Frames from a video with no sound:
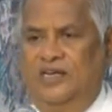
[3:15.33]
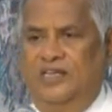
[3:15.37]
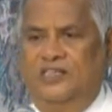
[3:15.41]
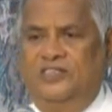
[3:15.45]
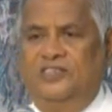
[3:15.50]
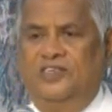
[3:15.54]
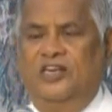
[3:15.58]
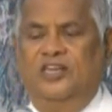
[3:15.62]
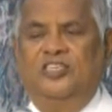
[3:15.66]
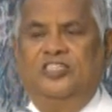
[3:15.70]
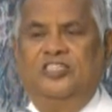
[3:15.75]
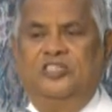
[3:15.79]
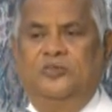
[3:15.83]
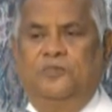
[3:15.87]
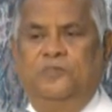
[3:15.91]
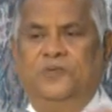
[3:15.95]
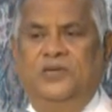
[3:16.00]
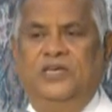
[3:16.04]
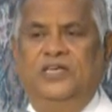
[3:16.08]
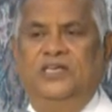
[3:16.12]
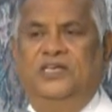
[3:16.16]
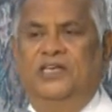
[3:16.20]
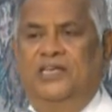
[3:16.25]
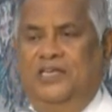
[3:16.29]
It's not
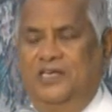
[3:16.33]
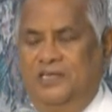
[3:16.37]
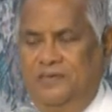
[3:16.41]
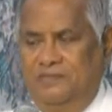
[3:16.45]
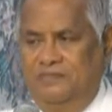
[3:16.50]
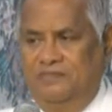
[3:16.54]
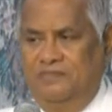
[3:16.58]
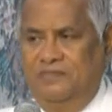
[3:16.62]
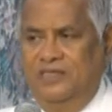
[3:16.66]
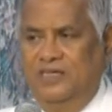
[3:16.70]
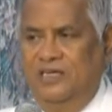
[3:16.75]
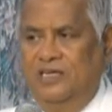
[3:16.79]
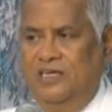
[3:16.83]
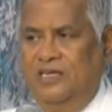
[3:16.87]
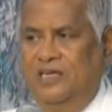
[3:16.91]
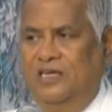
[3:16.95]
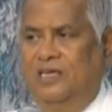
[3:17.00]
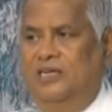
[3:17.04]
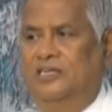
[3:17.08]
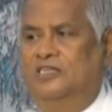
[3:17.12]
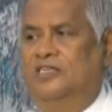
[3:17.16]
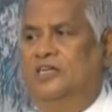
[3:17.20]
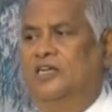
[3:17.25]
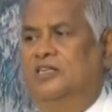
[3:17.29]
speaking.
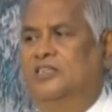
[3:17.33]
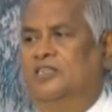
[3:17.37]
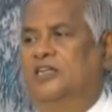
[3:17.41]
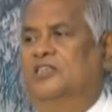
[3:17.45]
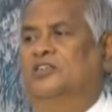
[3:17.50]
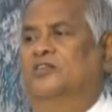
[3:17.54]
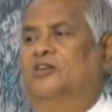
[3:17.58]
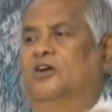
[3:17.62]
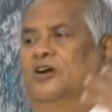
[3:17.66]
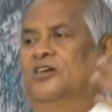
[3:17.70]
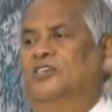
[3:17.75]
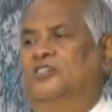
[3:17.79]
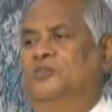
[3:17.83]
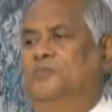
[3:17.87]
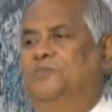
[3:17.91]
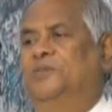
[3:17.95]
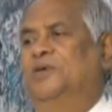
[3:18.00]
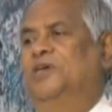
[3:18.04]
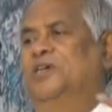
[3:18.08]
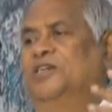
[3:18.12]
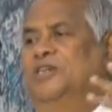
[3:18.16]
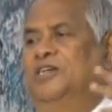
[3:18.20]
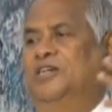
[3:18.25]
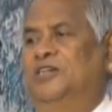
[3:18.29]
It's not that you are
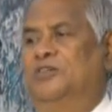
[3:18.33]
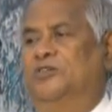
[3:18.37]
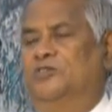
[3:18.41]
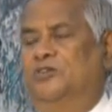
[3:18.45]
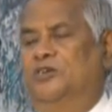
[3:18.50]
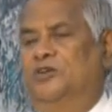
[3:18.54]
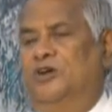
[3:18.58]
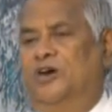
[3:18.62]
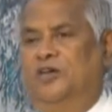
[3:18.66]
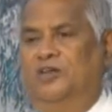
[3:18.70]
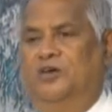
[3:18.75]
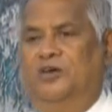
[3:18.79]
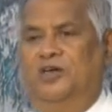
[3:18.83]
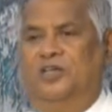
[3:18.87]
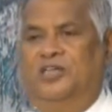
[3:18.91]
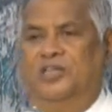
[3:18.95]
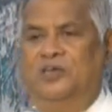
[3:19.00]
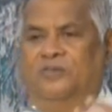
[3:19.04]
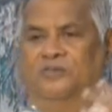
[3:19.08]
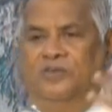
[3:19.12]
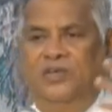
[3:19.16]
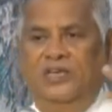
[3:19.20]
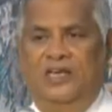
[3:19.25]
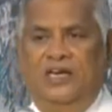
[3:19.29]
speaking to God, you are
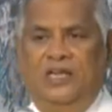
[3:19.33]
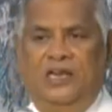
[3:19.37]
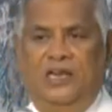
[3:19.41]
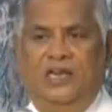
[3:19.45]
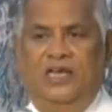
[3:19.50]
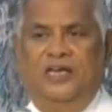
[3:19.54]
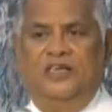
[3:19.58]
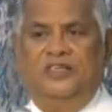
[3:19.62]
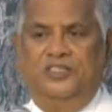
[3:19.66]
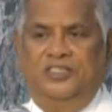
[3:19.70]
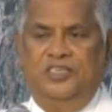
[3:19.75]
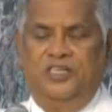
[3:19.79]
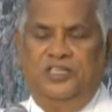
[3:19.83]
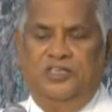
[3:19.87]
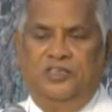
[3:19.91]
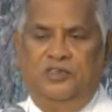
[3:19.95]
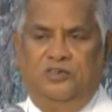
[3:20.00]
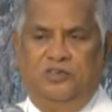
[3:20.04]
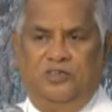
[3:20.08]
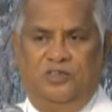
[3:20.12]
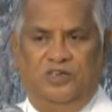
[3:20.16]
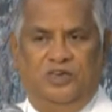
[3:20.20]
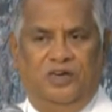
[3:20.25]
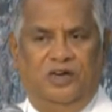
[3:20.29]
giving a lecture
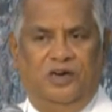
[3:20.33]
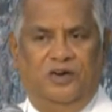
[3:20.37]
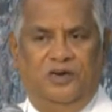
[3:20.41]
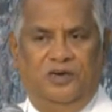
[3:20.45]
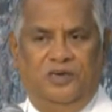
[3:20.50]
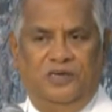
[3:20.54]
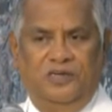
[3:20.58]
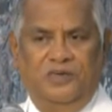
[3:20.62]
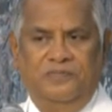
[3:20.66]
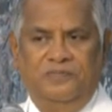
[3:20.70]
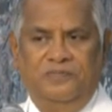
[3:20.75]
to God.